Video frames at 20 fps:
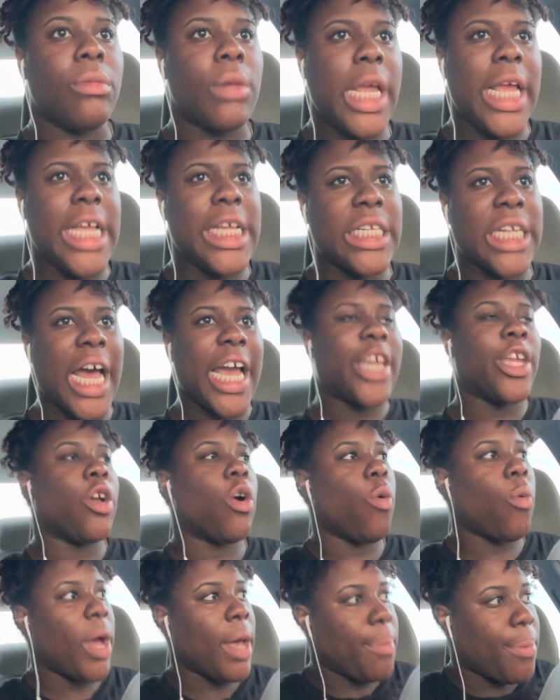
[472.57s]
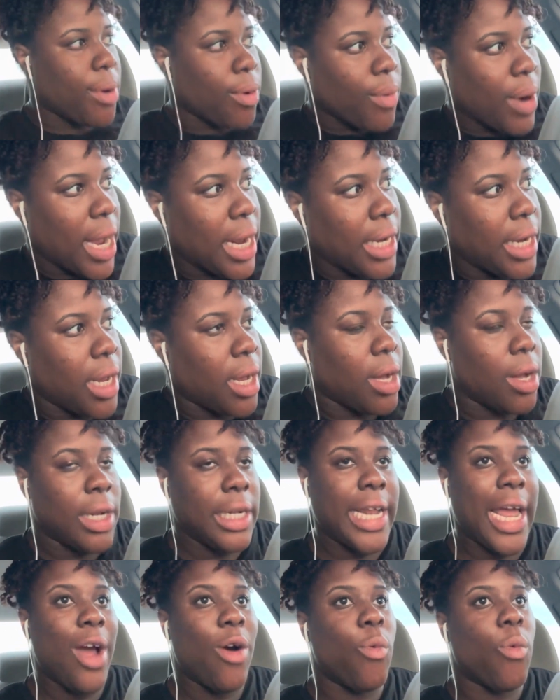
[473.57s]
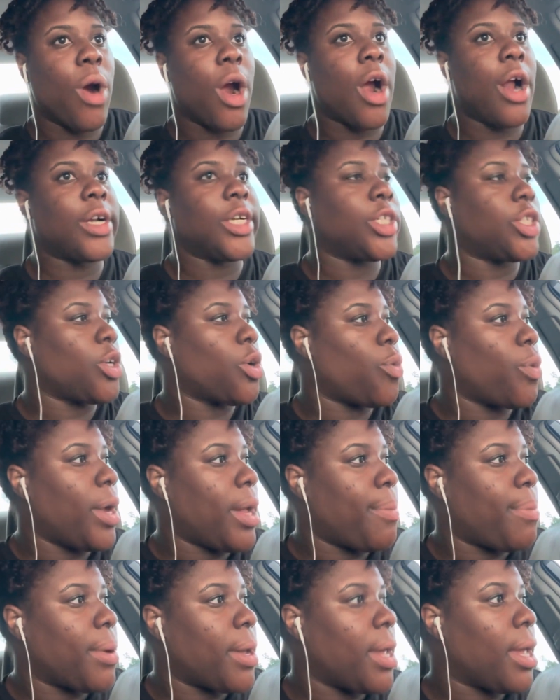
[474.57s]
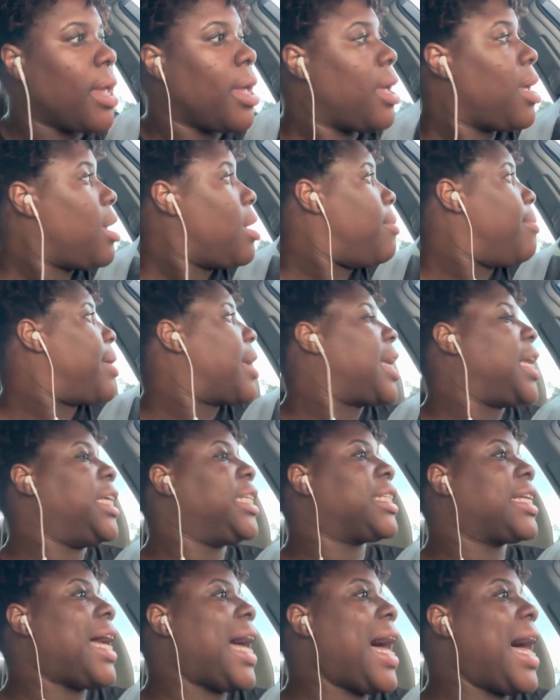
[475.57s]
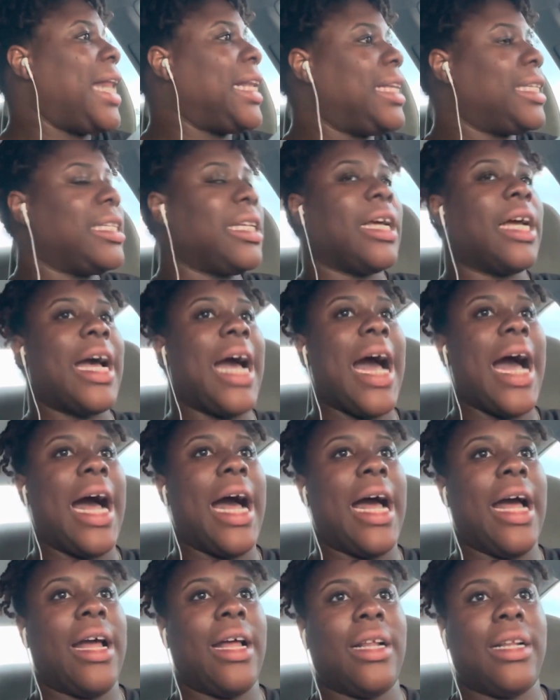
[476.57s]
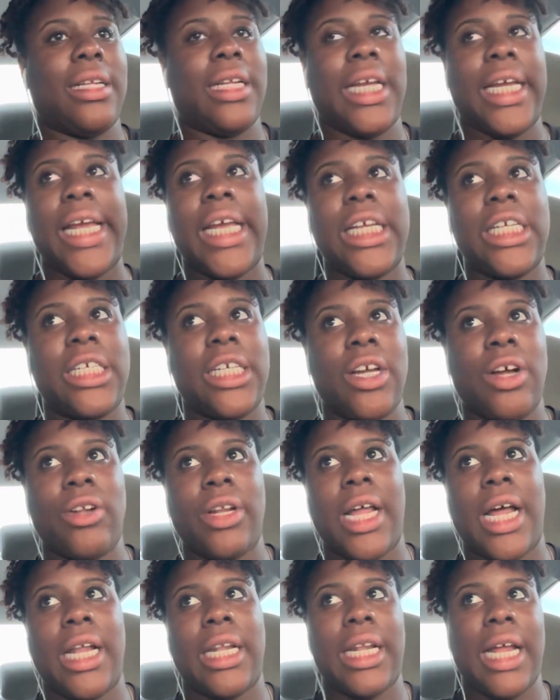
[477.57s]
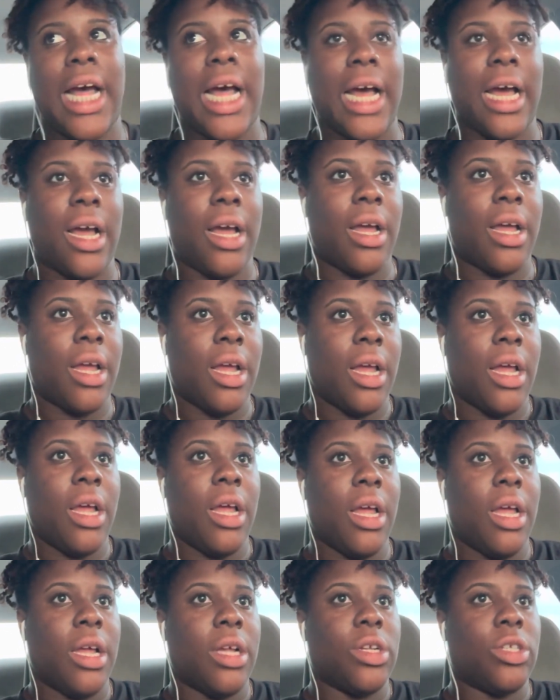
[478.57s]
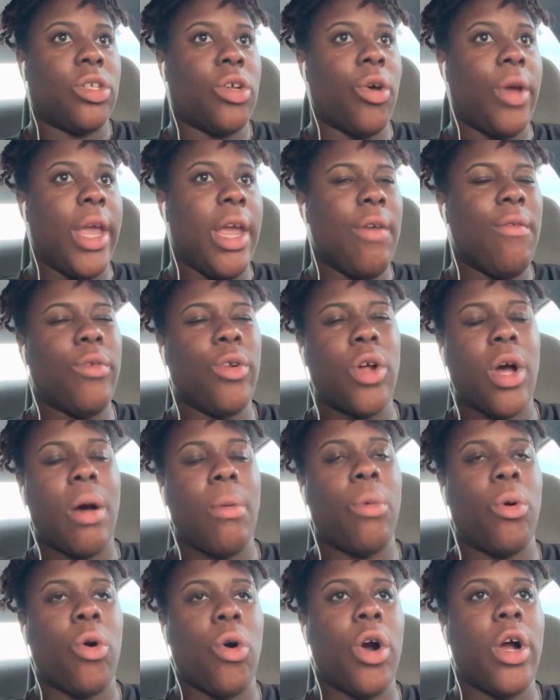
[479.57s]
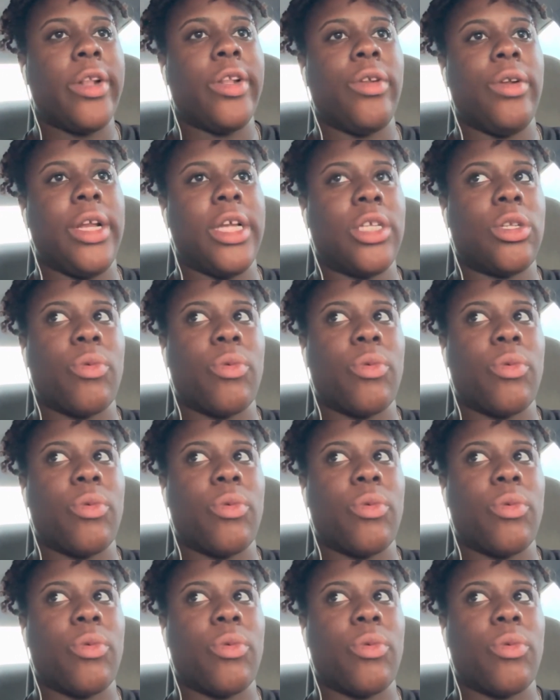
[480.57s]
is like your weapon right now. That word is your weapon, because God is a God that he shall not lie. So even though I'm going through this